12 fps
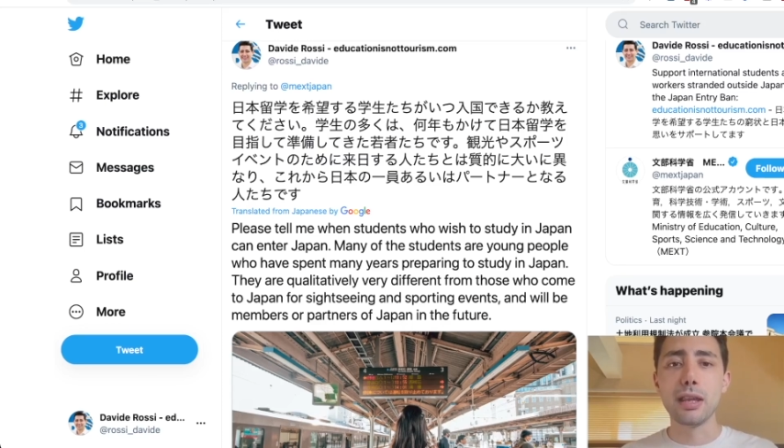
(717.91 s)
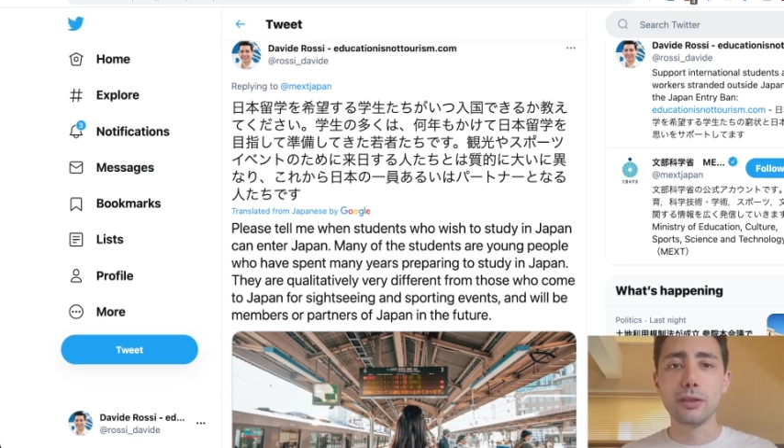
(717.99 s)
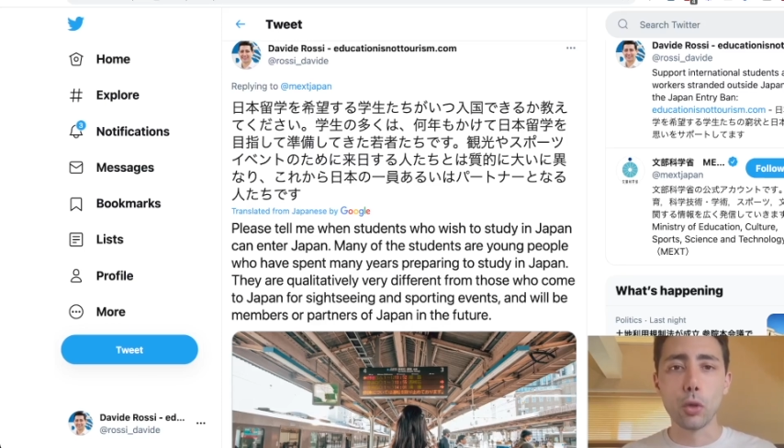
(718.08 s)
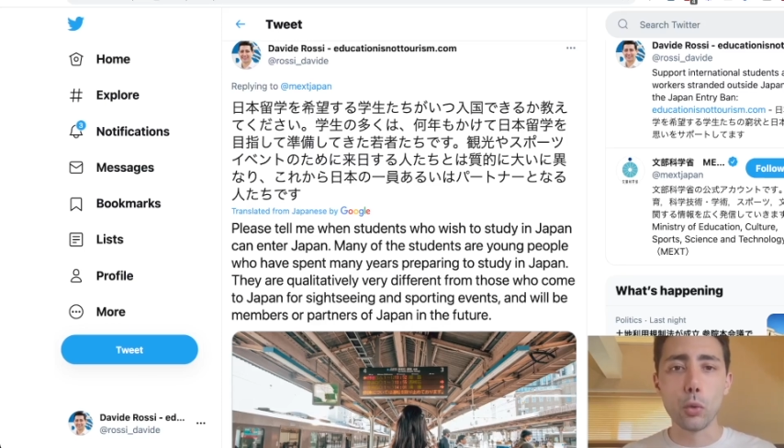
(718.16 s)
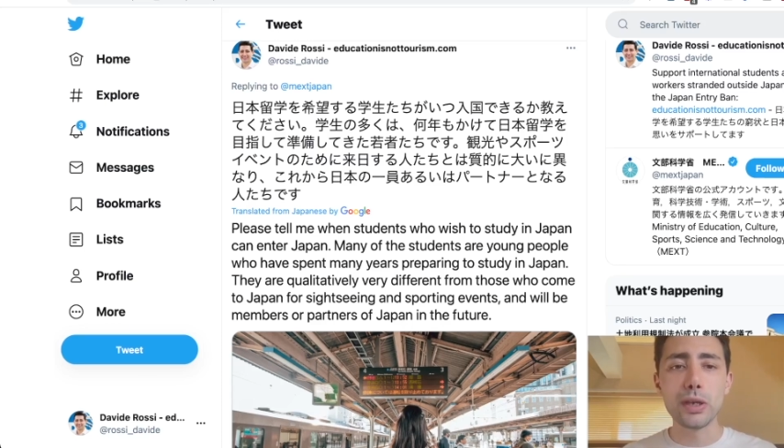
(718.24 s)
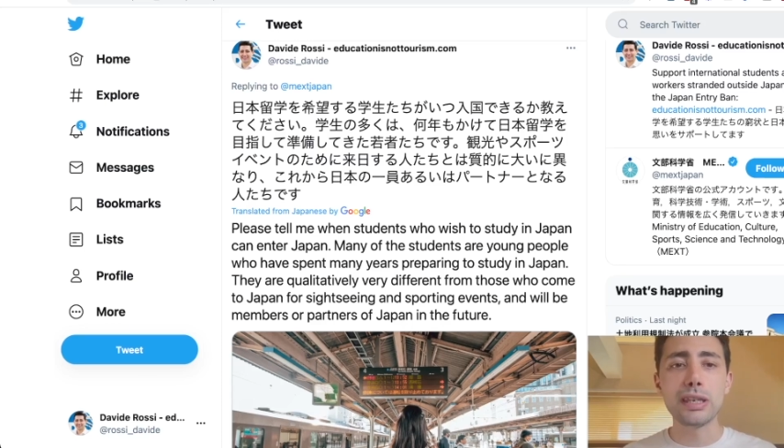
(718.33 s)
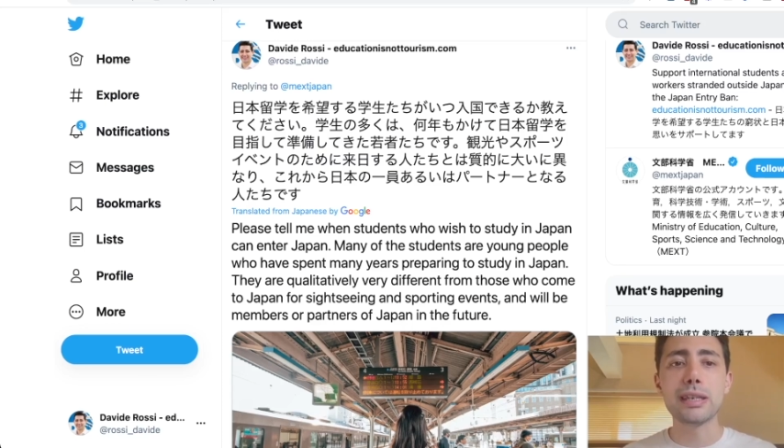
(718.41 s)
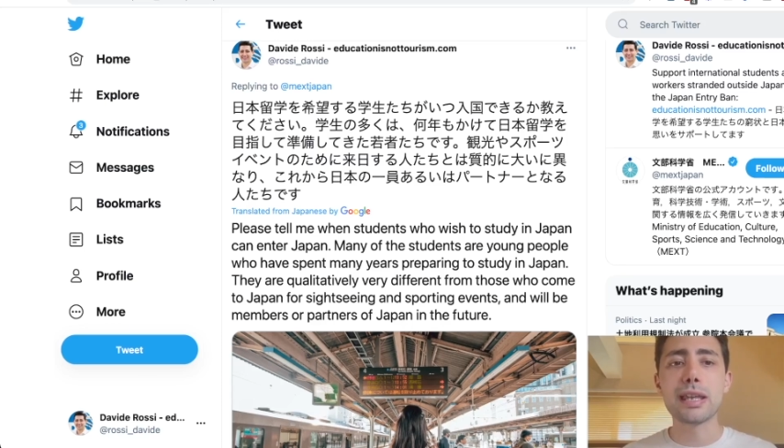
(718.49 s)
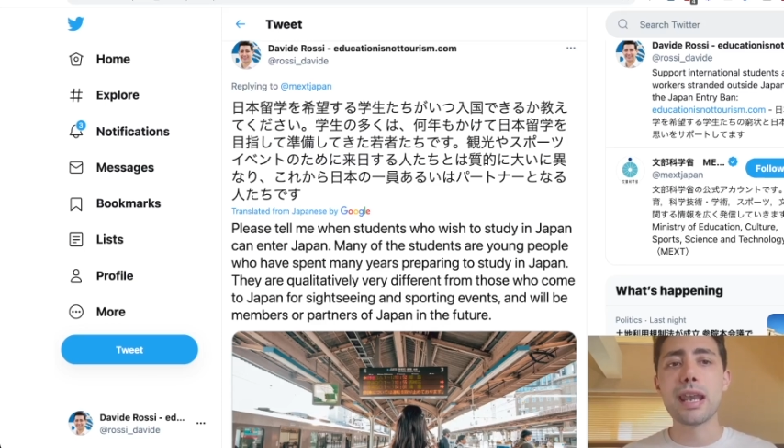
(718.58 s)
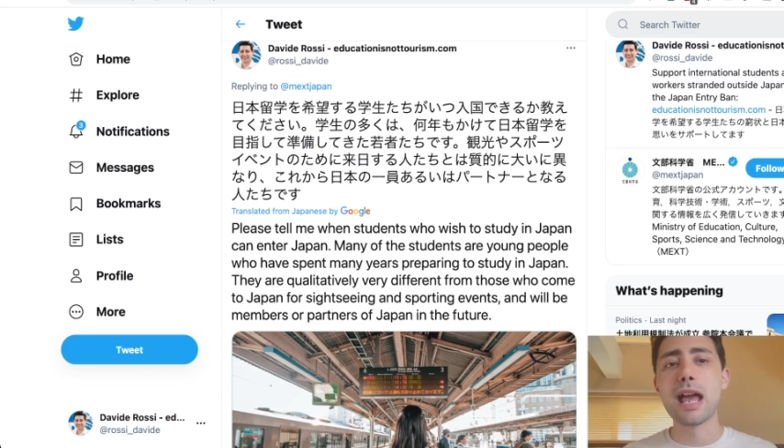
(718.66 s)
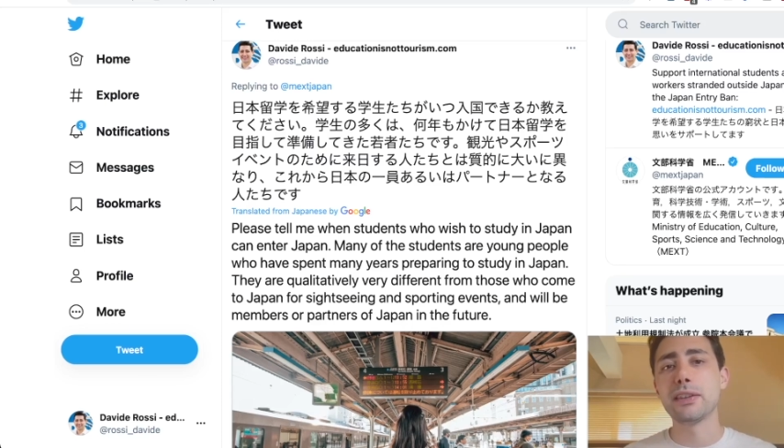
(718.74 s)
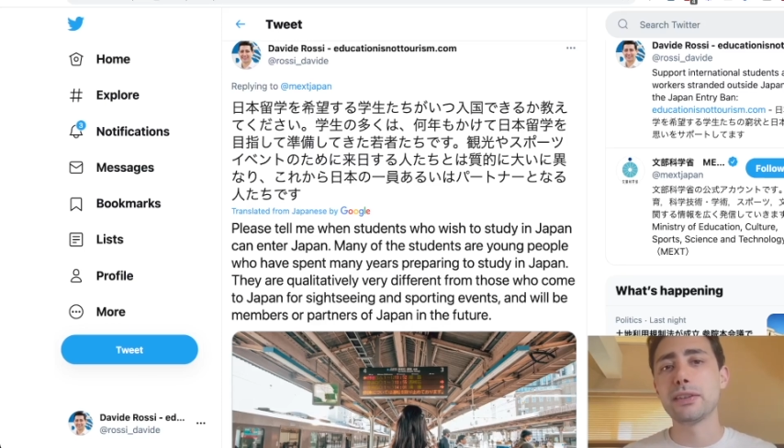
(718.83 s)
So we need
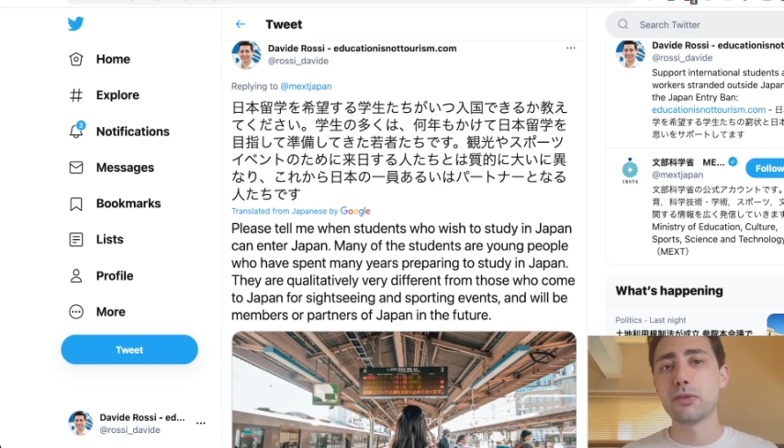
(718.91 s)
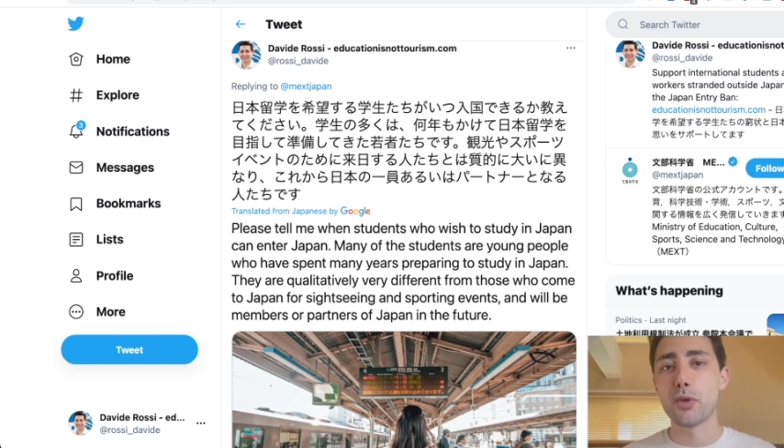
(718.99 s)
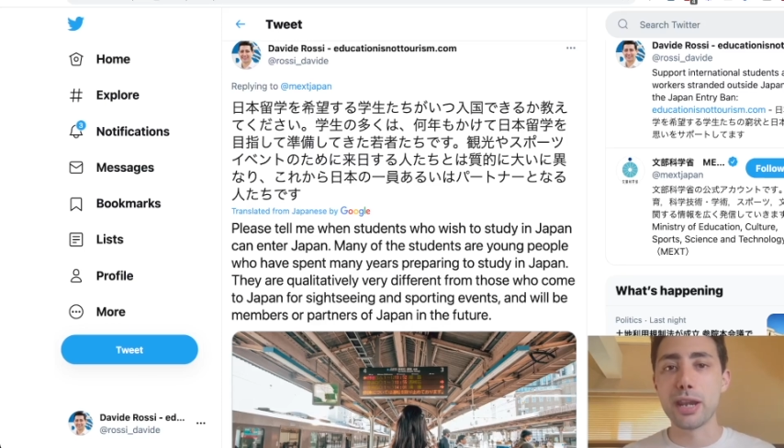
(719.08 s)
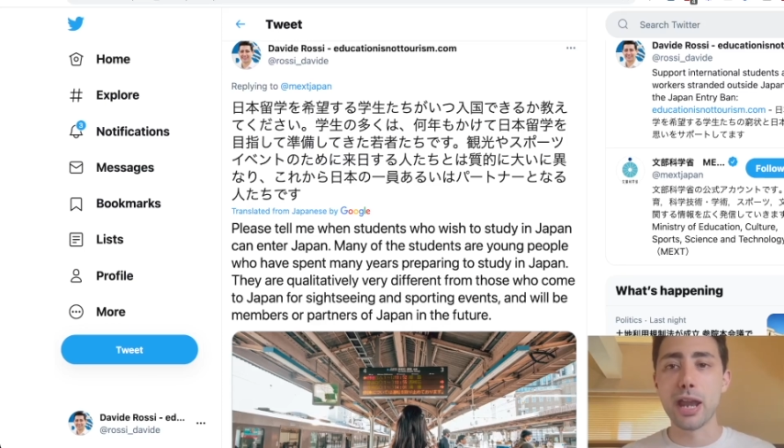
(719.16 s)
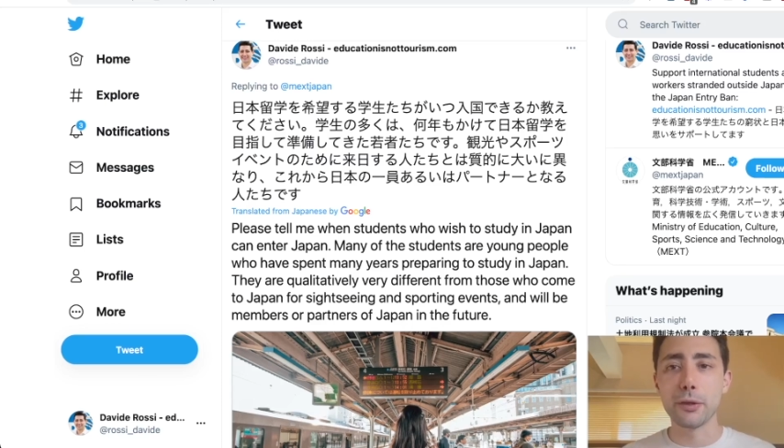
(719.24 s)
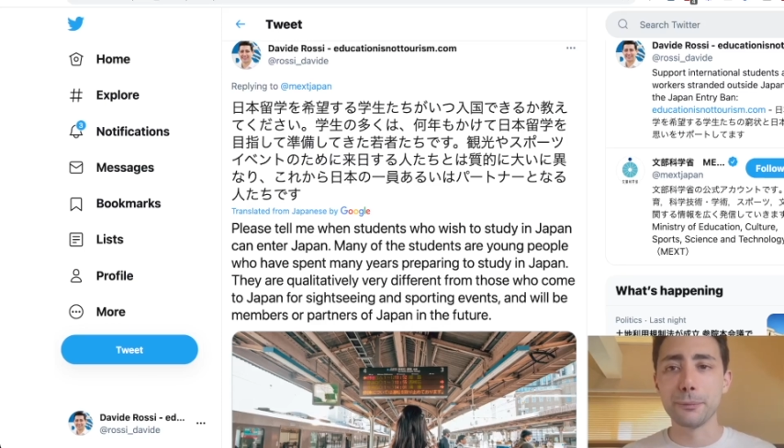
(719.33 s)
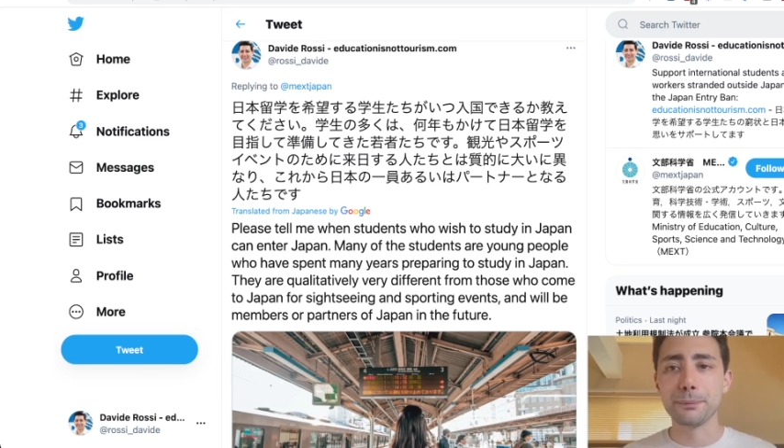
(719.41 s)
an answer right now.